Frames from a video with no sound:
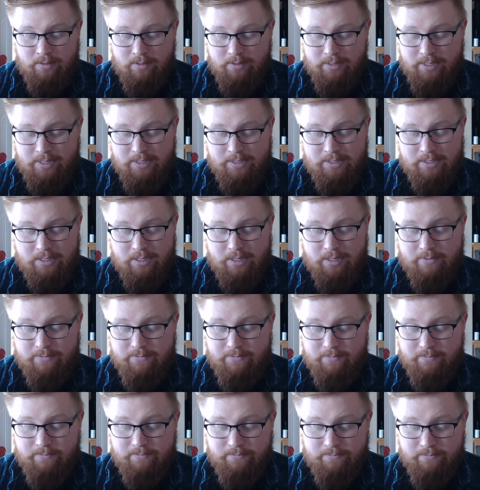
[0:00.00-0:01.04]
"That is
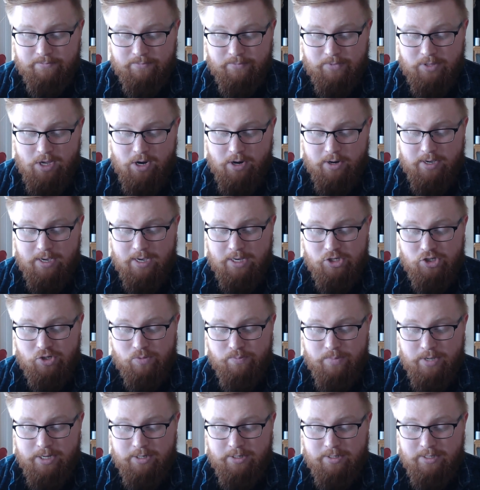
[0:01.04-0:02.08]
enough," the Archangel
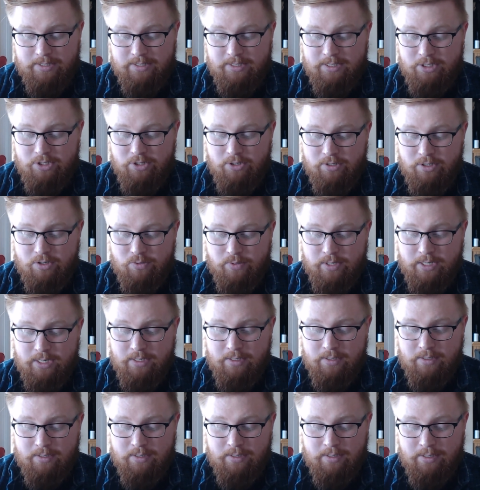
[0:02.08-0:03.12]
muttered as he turned
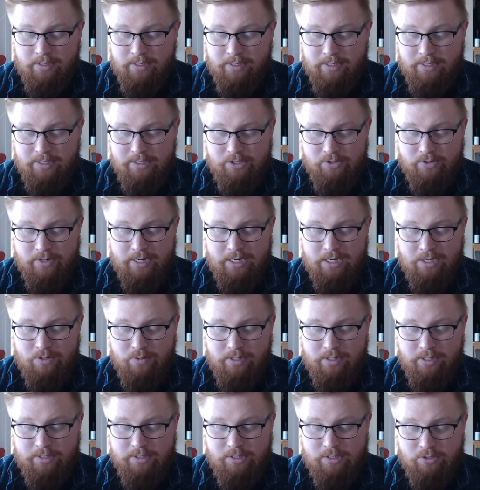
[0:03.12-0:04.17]
away. "Is there
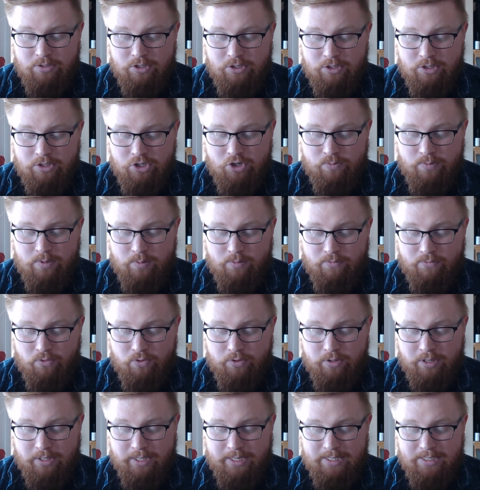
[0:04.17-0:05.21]
anywhere else you should show me
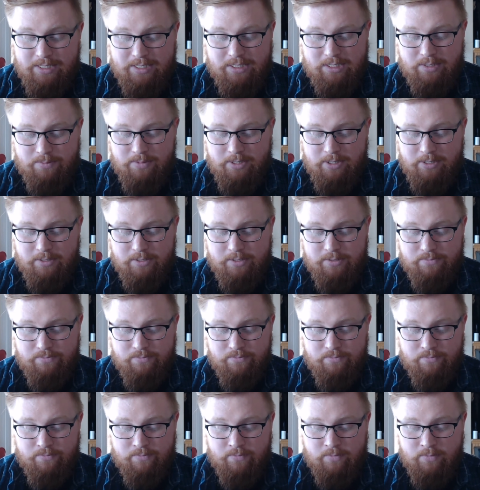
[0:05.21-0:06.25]
before the light disappears?"
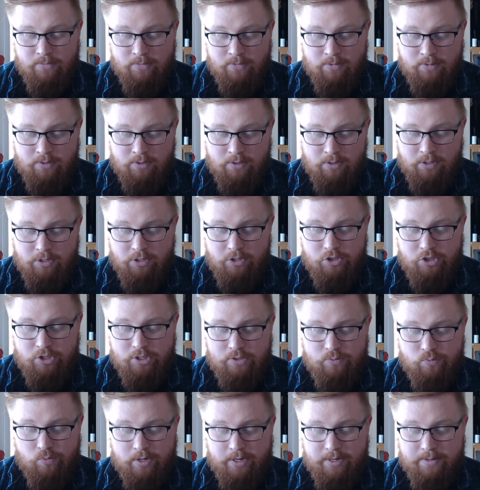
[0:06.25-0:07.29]

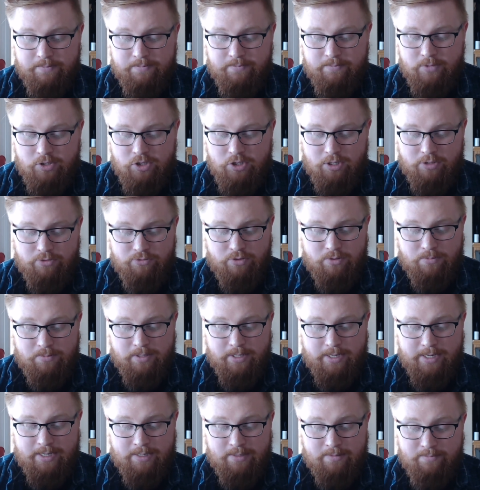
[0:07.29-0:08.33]
"Just one," Shandra
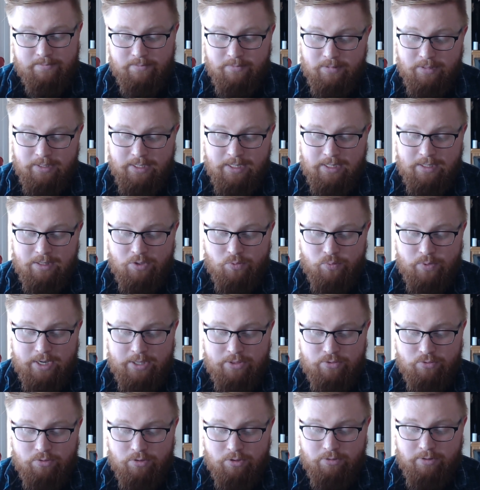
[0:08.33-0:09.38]
replied, leading the way
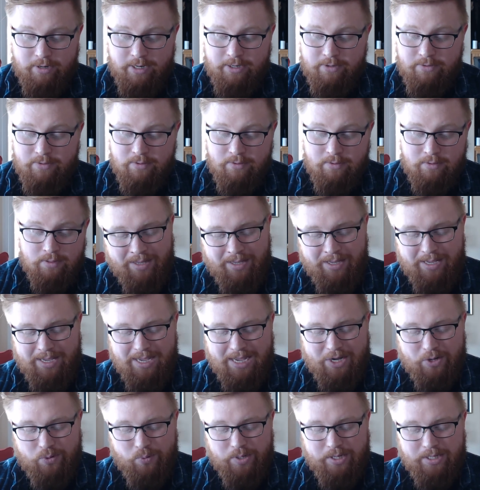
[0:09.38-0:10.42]
through the crowd.
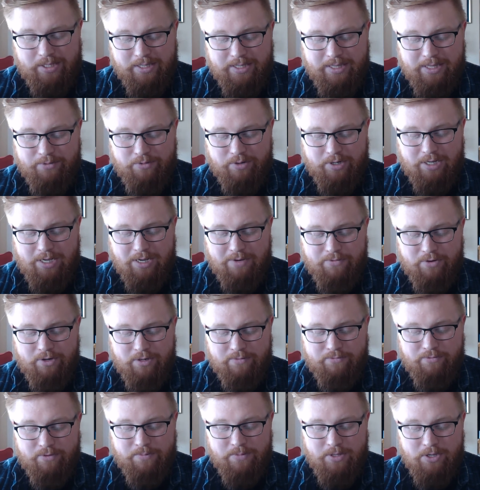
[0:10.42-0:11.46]
How quickly they
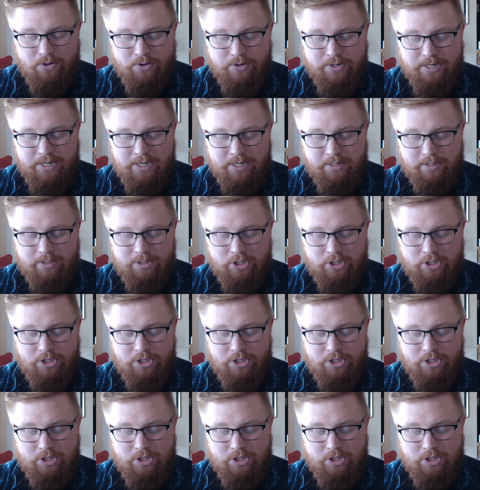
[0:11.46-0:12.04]
recovered from the ordeal